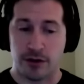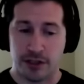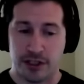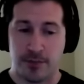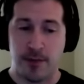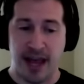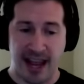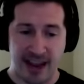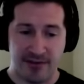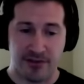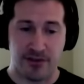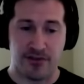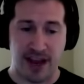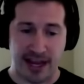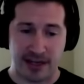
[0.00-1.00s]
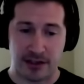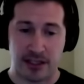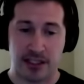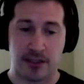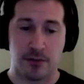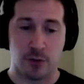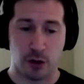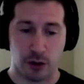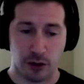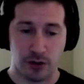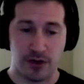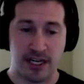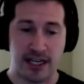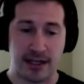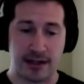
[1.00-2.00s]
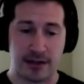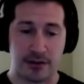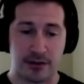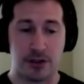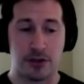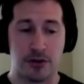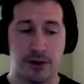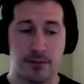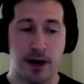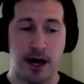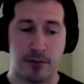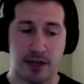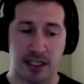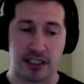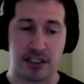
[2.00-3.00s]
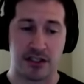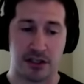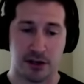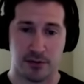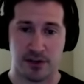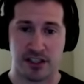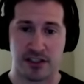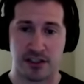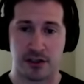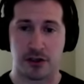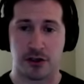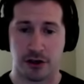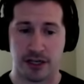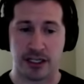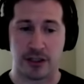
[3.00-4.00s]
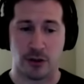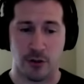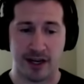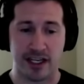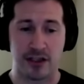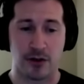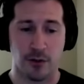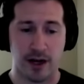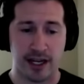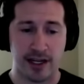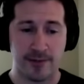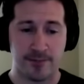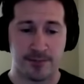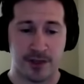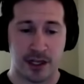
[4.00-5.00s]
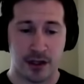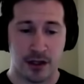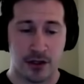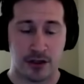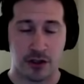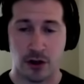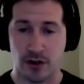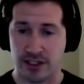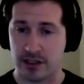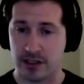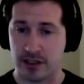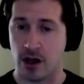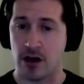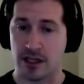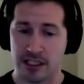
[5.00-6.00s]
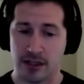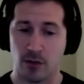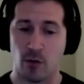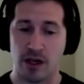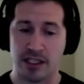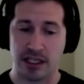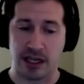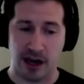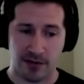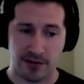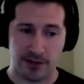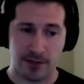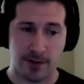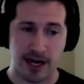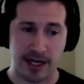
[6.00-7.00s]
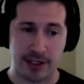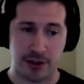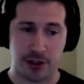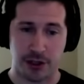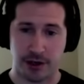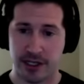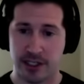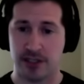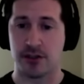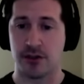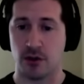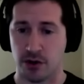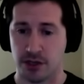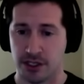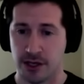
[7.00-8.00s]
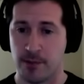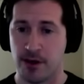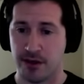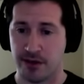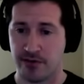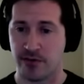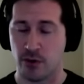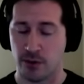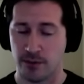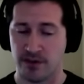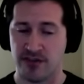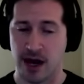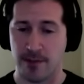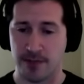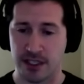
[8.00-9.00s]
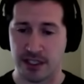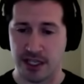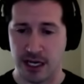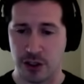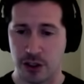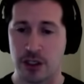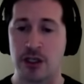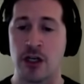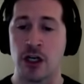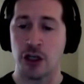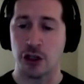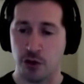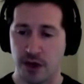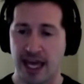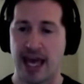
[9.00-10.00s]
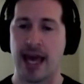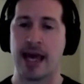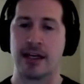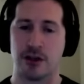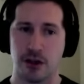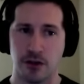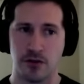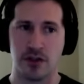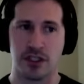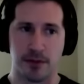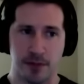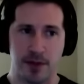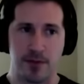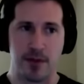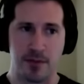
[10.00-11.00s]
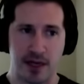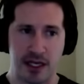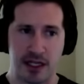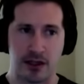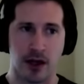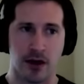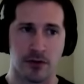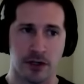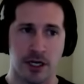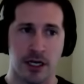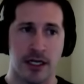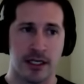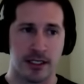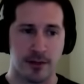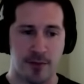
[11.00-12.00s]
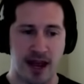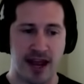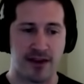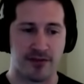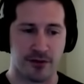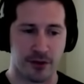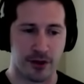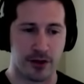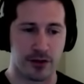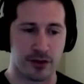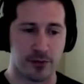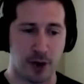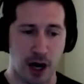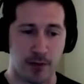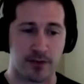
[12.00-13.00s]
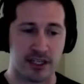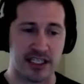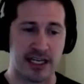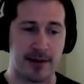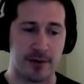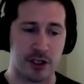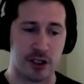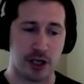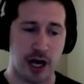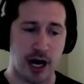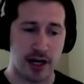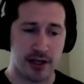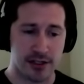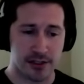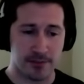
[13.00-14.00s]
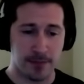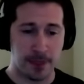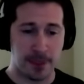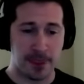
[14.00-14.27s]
to pay for vandalism or looting due to public disturbances during 2020. So as long as it wasn't covered by insurance or some other form of compensation, you can use the PPP loan to pay for those property damage costs.